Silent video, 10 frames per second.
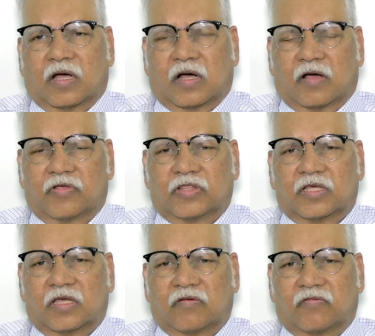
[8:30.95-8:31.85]
with
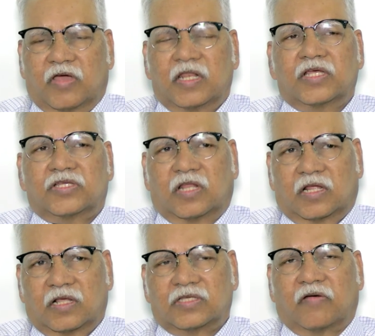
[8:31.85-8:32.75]
the various
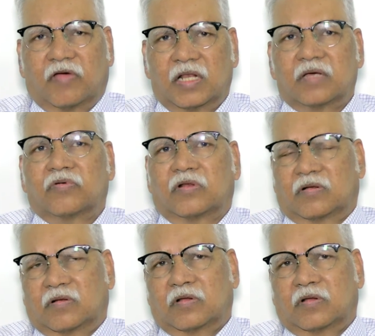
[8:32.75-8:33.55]
techniques available